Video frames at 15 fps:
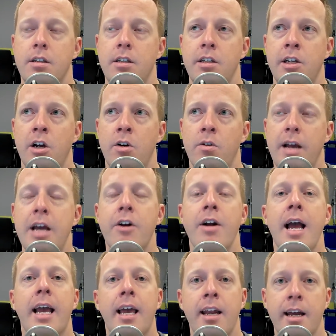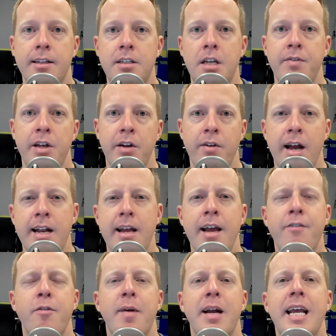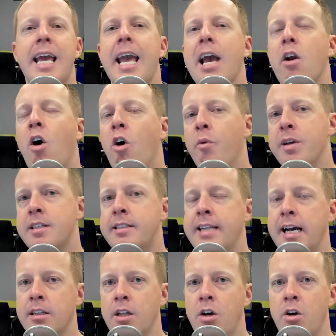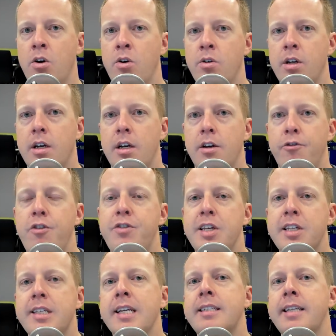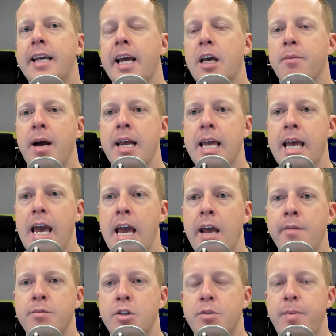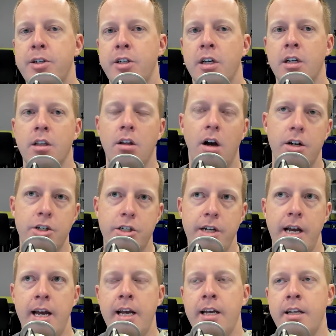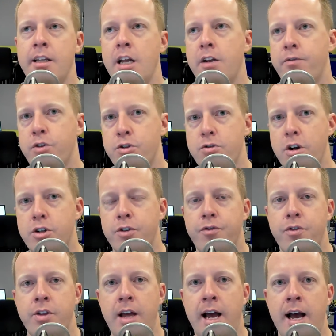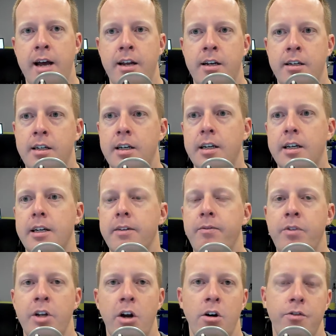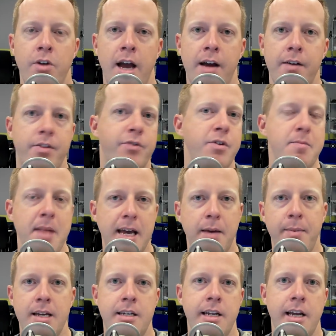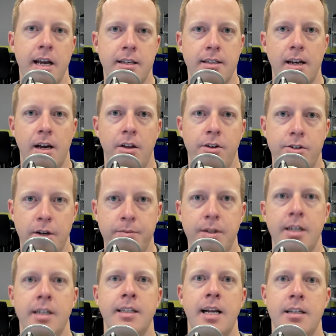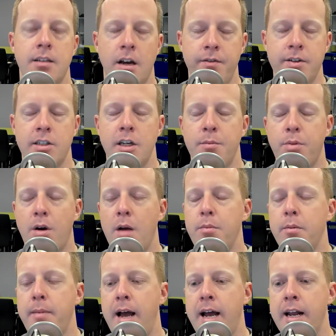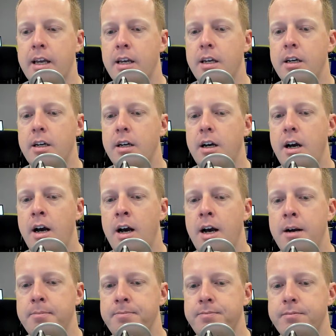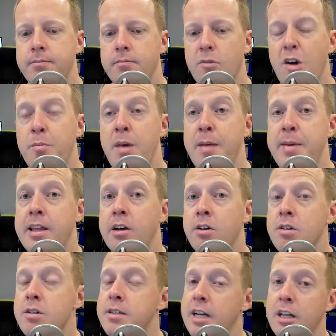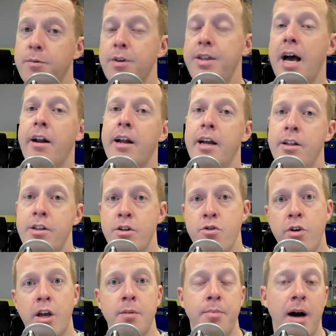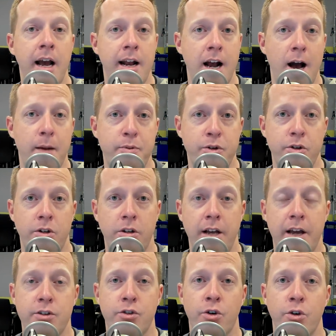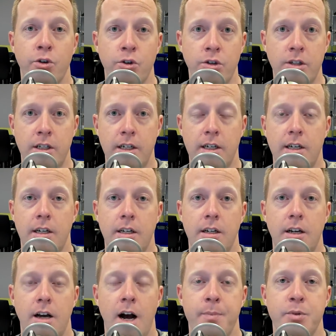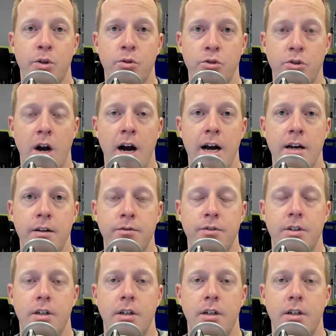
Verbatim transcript: internet connectivity, right? Everybody can't always download 50, 60 gigabyte games, especially on launch day, and the infrastructure for that. And, if you have 3 megabit DSL or something, that's obviously a problematic. Maybe they'll sell them without it, and then you can buy an optional external optical drive